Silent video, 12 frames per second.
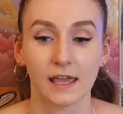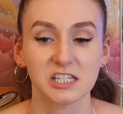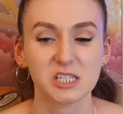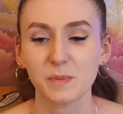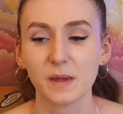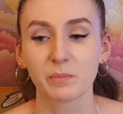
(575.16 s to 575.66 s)
It'd
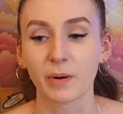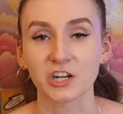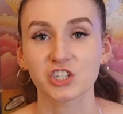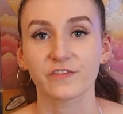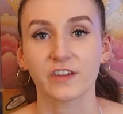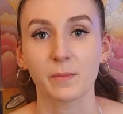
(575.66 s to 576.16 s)
just be a
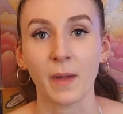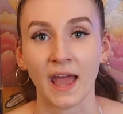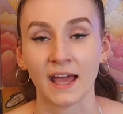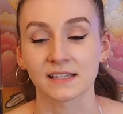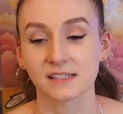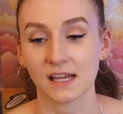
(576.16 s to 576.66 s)
bunch of
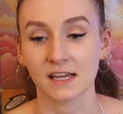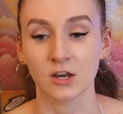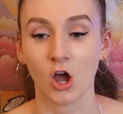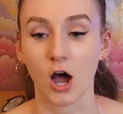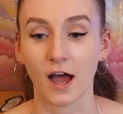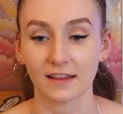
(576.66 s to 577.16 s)
commands
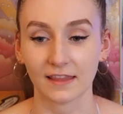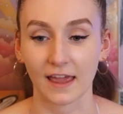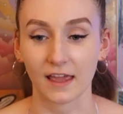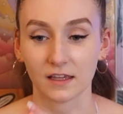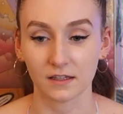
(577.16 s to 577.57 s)
and not like